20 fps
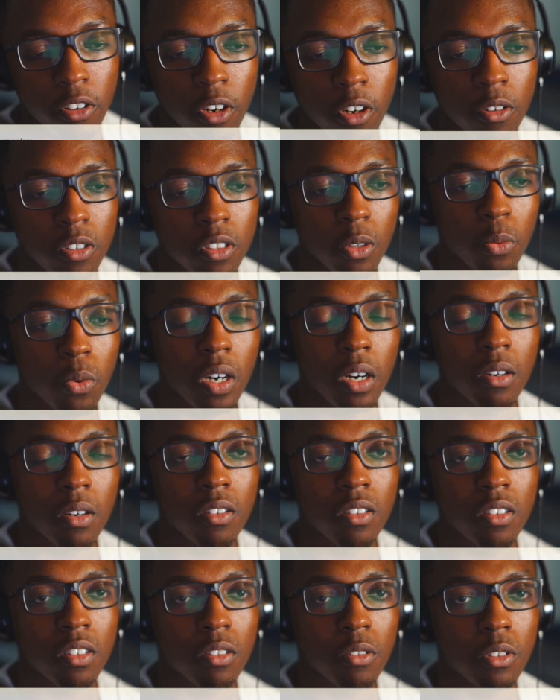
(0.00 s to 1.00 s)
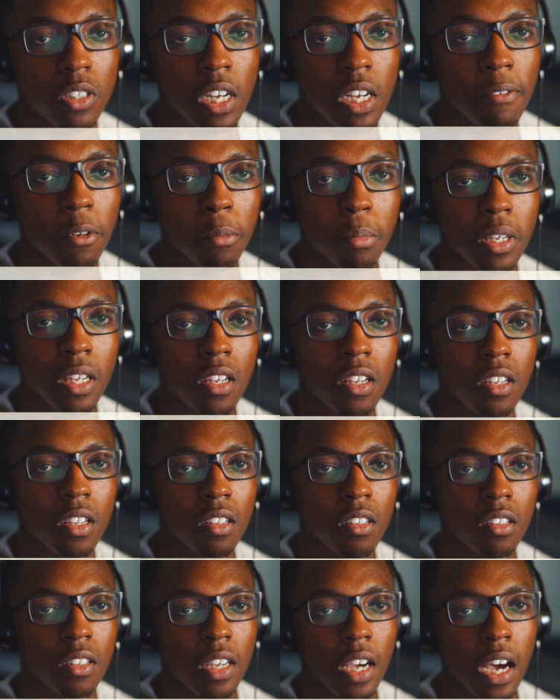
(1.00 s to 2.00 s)
it will never be how
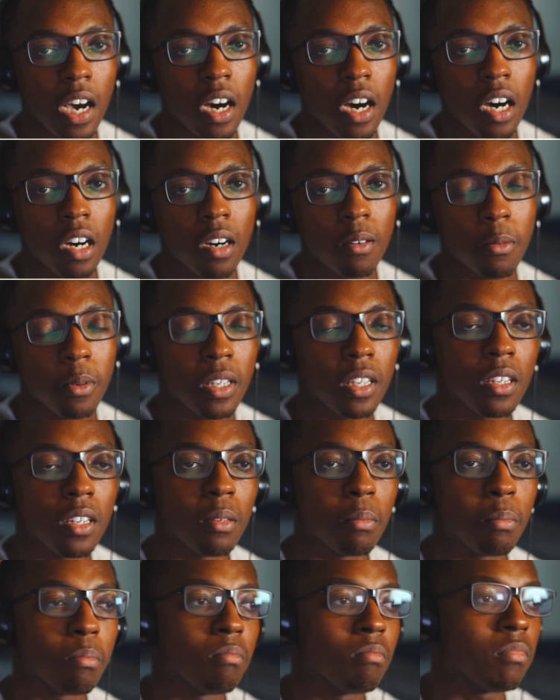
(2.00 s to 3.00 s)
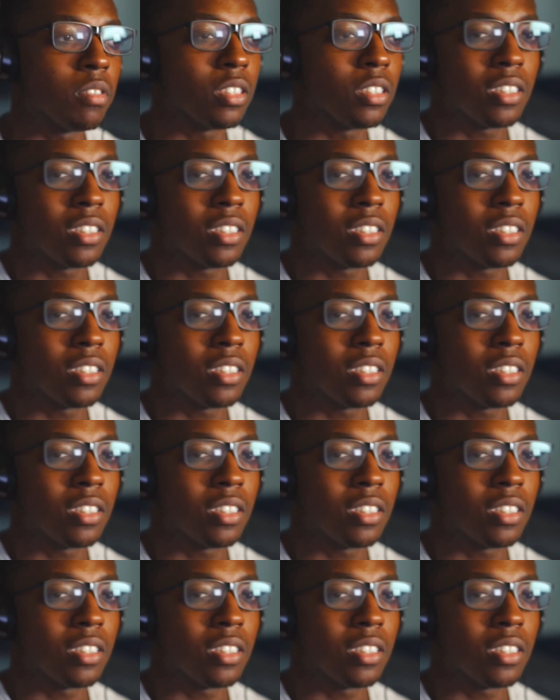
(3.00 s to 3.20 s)
we perceive it to be.